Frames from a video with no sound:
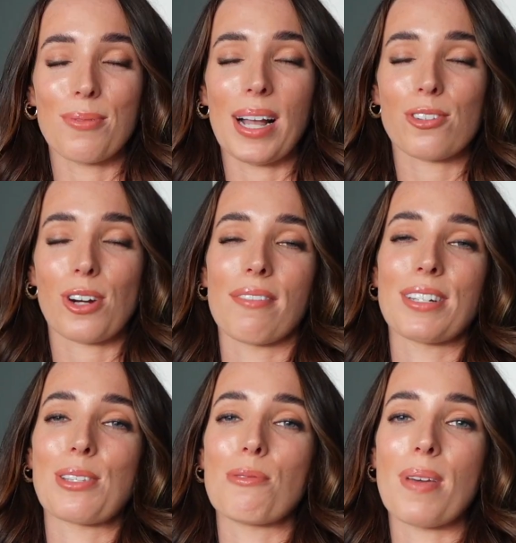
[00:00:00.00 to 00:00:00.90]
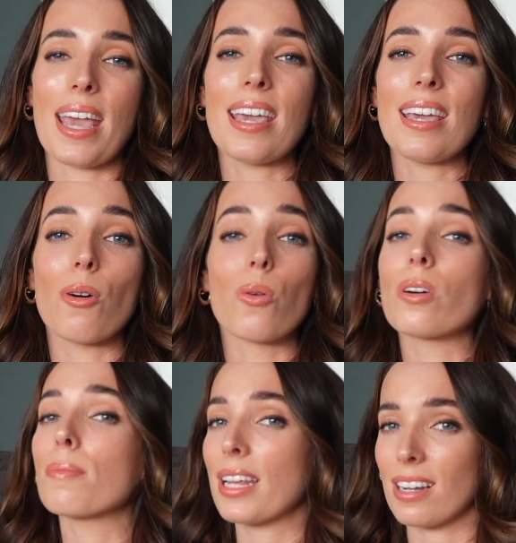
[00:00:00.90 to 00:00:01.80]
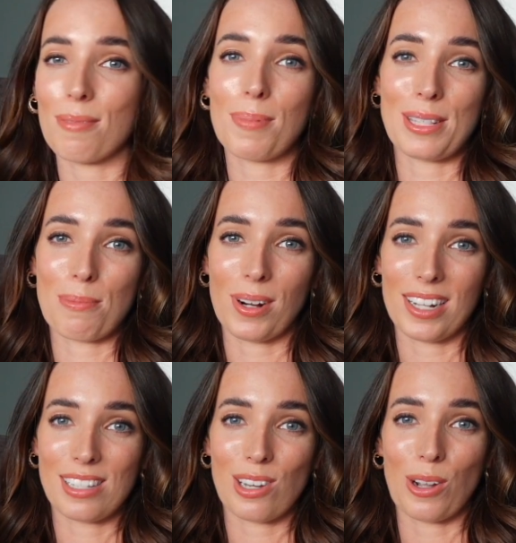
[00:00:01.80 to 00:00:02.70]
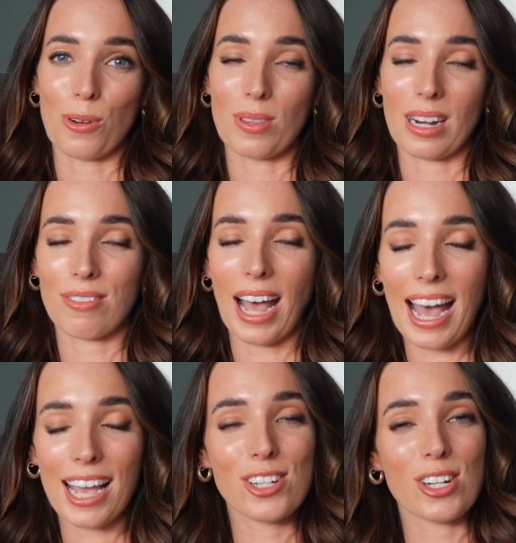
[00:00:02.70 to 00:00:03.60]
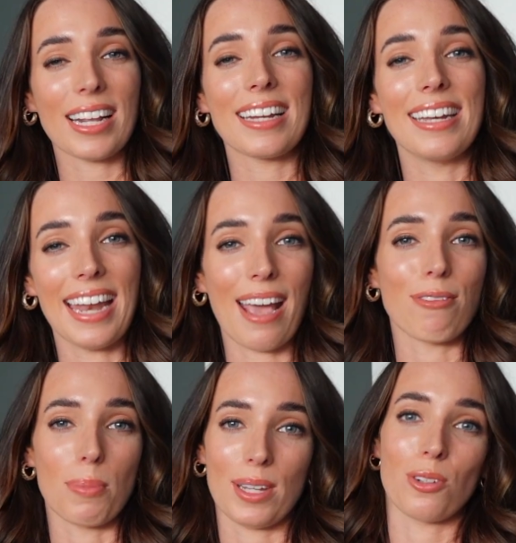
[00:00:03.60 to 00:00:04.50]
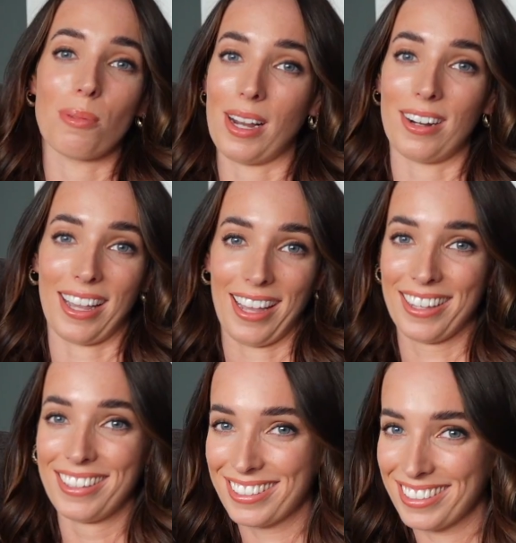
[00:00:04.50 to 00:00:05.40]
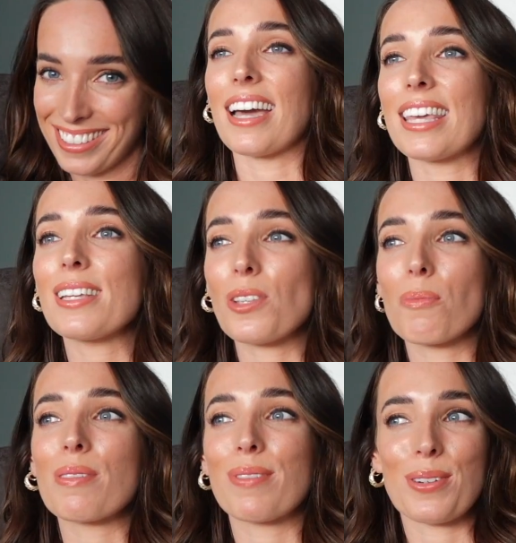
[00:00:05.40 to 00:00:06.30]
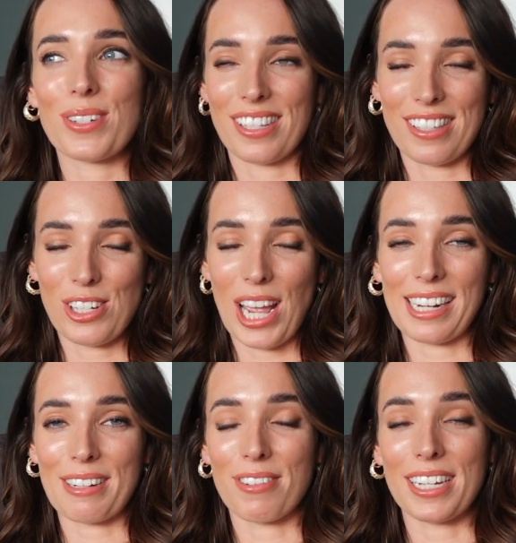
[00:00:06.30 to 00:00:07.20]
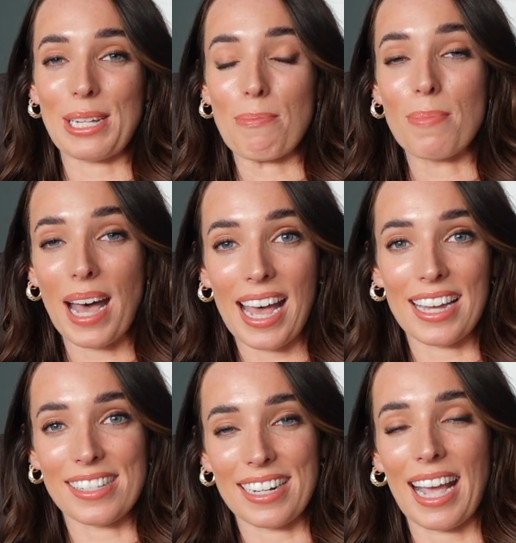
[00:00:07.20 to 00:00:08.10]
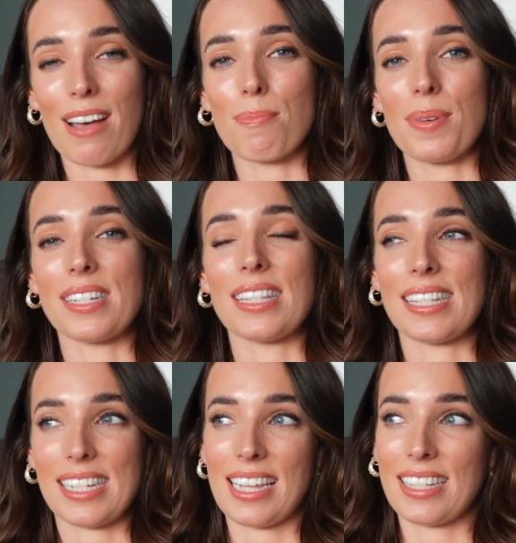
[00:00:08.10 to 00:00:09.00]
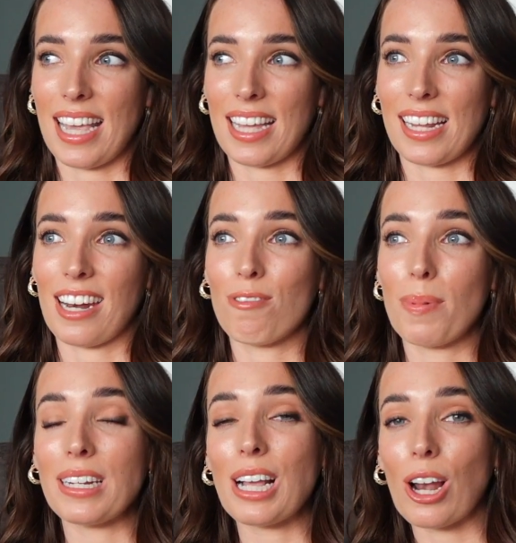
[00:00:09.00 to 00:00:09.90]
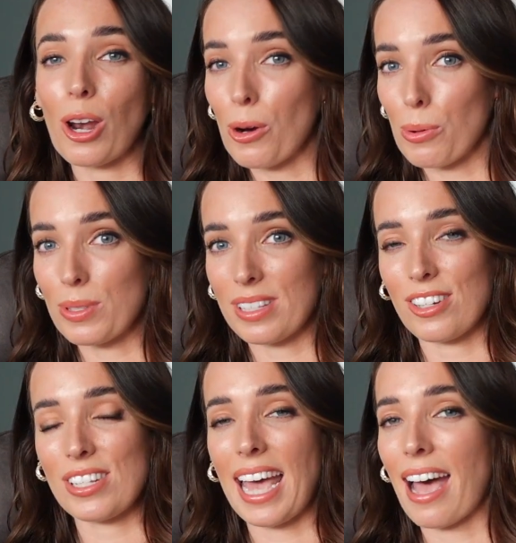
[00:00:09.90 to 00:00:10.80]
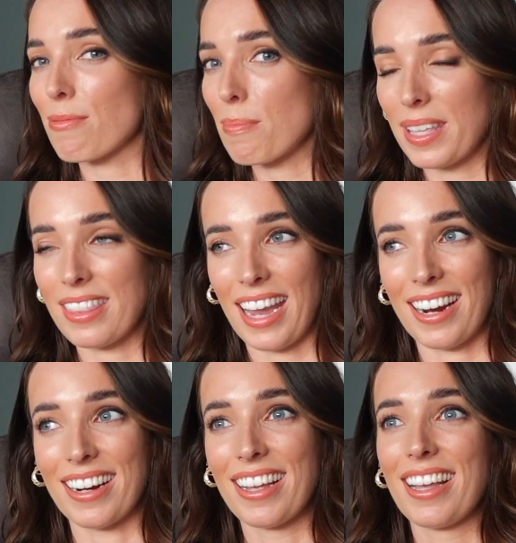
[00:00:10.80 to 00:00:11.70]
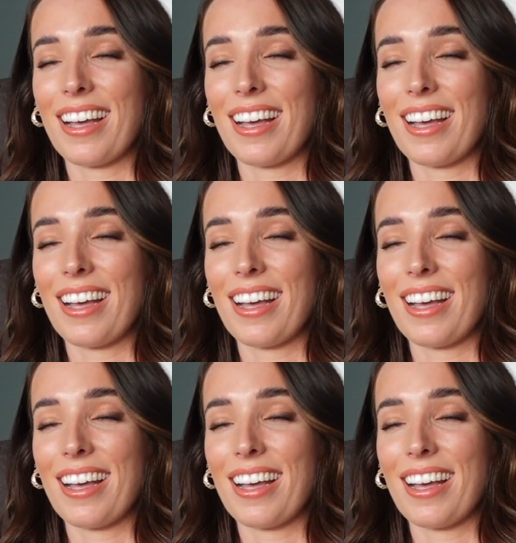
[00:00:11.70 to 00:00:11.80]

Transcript: Well, Travis, you may or may not be surprised to know that I've actually never been to America. I think some of the viewers on the channel find it mad that I haven't been to the States yet, and I've been close, I just haven't been there.